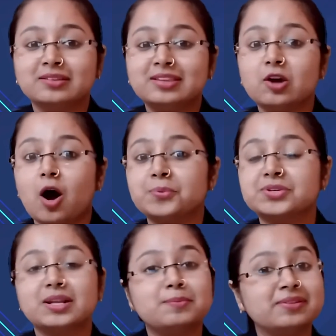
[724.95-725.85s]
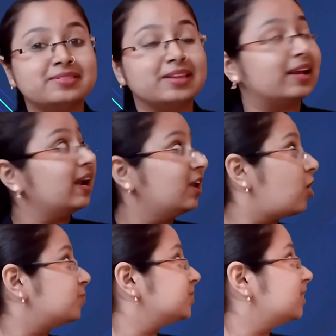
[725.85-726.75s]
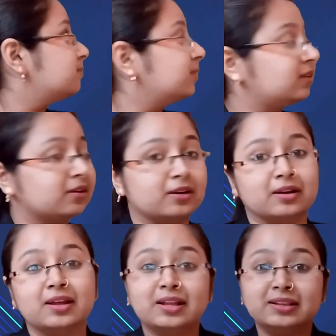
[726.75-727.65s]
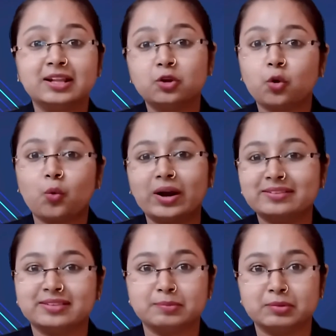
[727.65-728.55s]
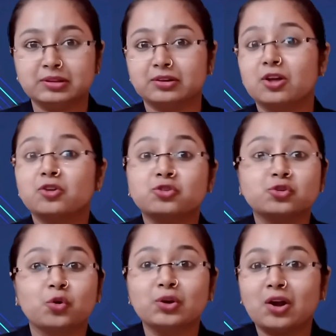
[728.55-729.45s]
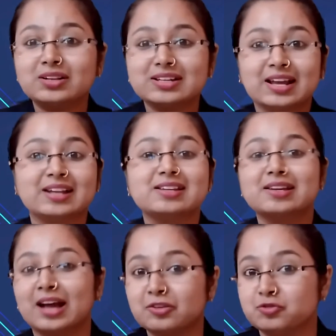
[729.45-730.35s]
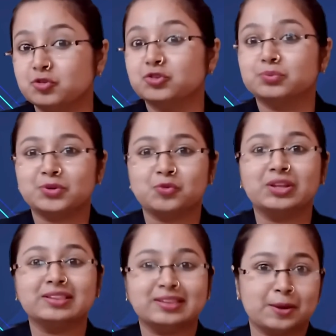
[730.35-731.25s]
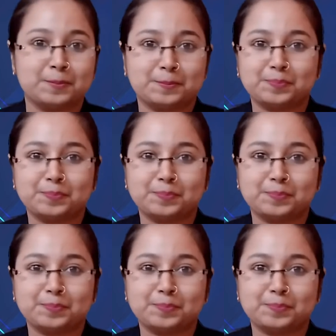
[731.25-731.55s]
See, option number second and option number third, they look quite similar, so do not get confused between them.